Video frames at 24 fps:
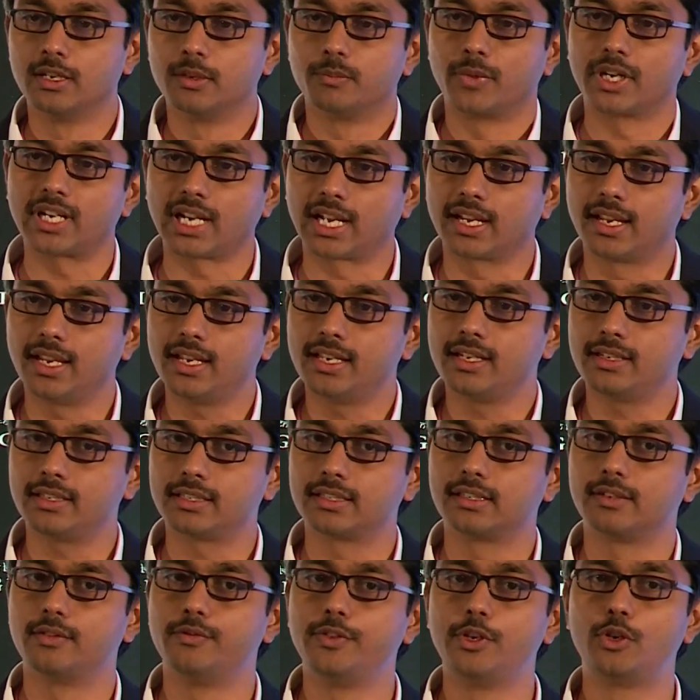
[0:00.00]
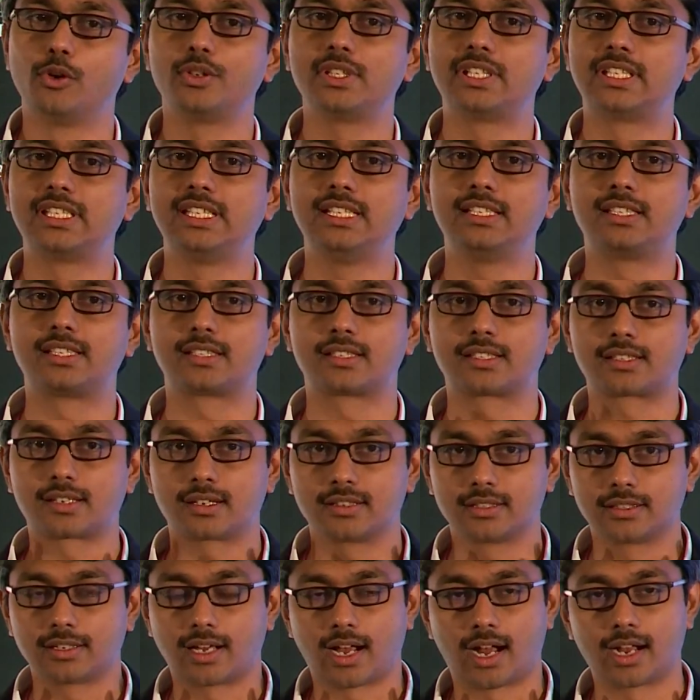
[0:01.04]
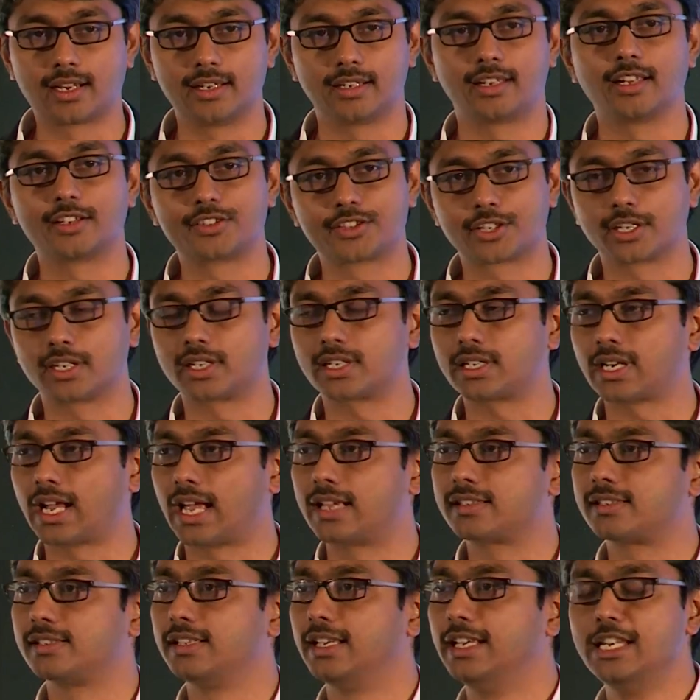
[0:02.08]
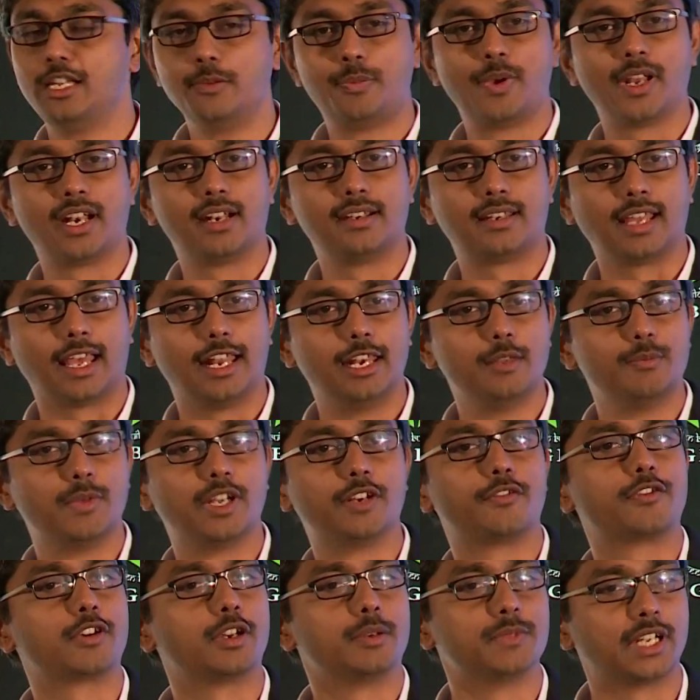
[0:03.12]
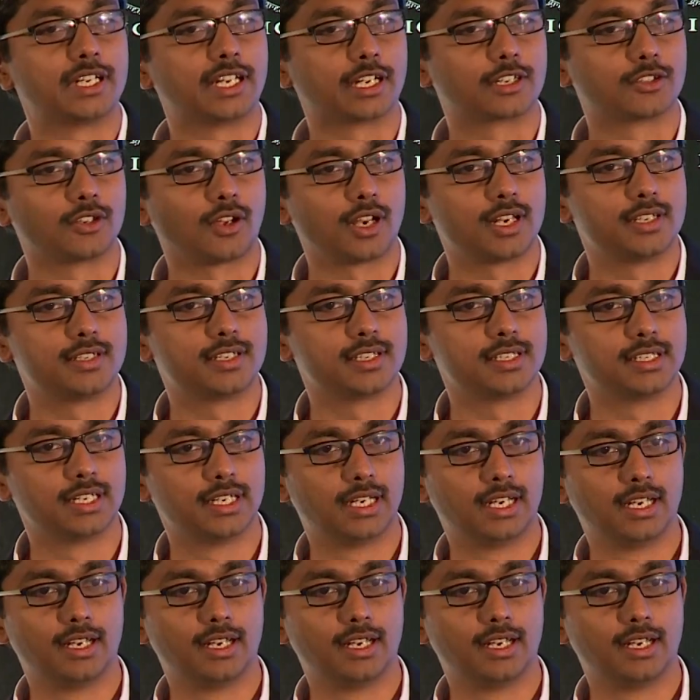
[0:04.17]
But again, we don't see architecture as an independent element from the technology.